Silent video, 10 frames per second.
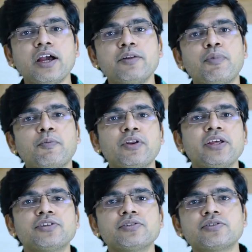and
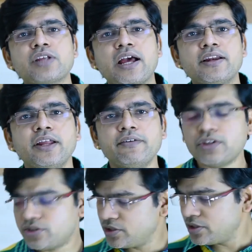population standard
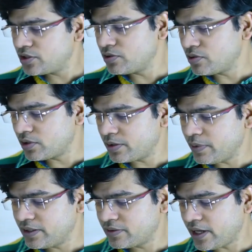deviation is denoted
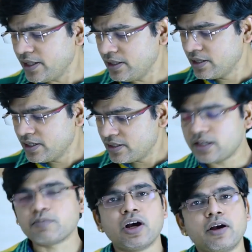by the sign
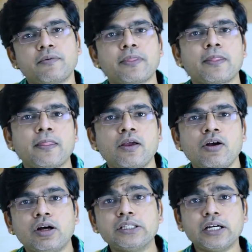sigma.
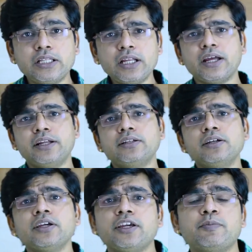On the other
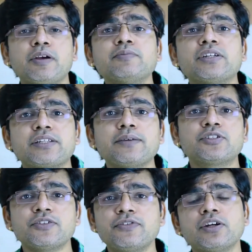hand, it becomes at
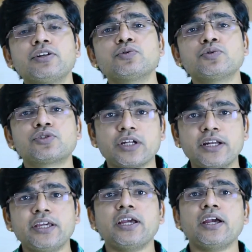times difficult to
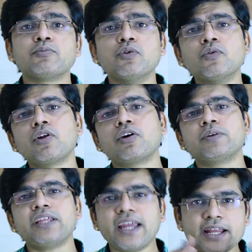study and move along
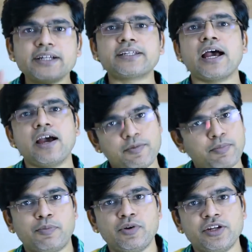with the entire
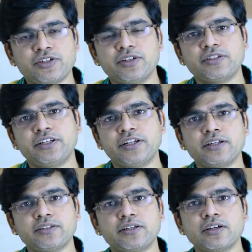population as a
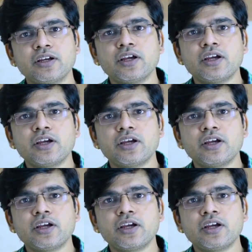data set.